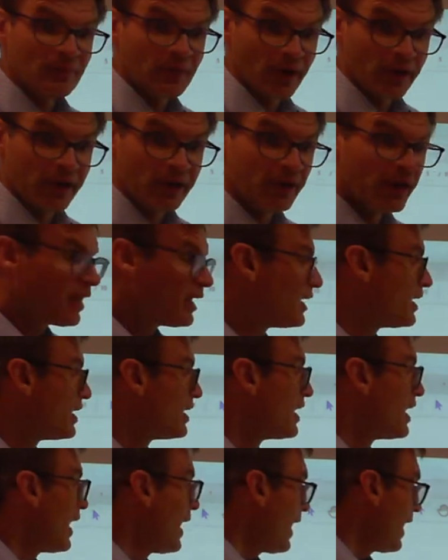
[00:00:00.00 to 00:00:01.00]
right?
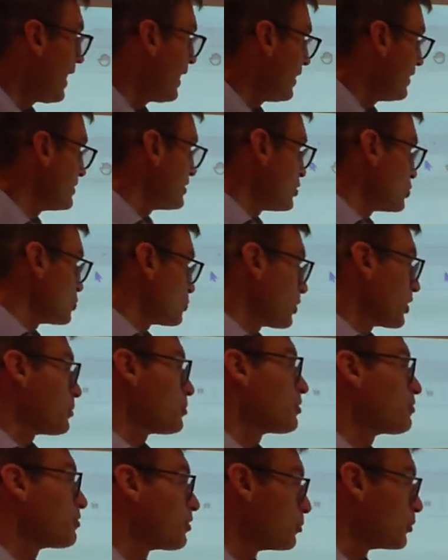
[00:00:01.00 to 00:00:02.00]
And since we're
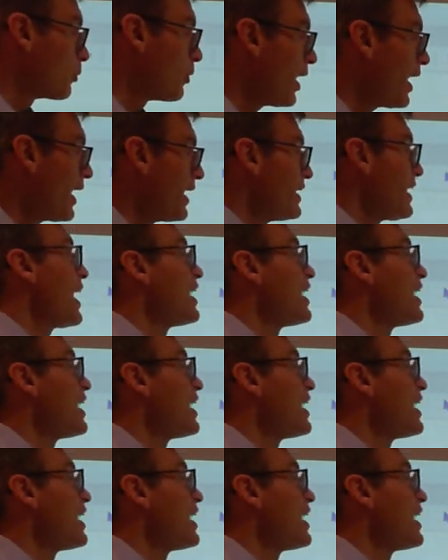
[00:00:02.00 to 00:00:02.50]
coming from the right, I